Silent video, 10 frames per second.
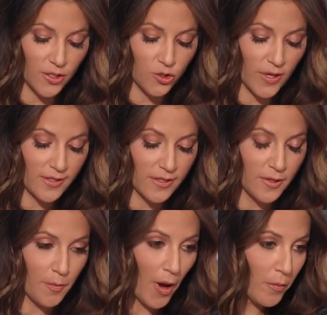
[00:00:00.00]
he
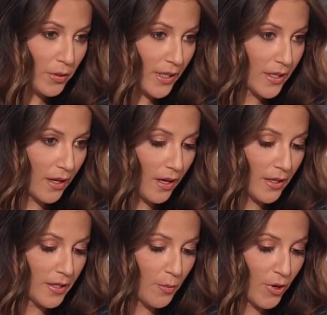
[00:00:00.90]
addressed the public
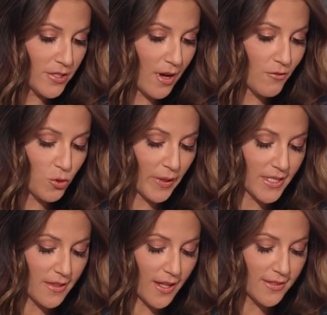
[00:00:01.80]
in a press conference. We'll
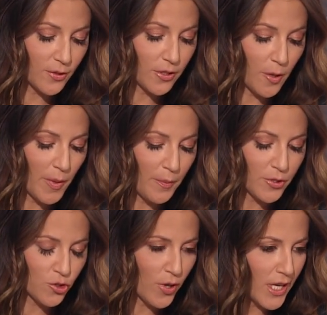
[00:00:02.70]
get to that sound in a
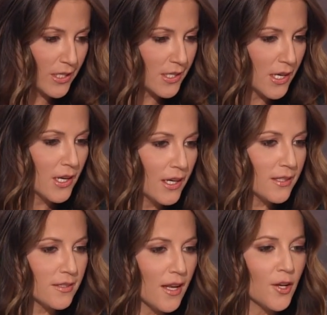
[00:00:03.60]
bit. But Schrags, is this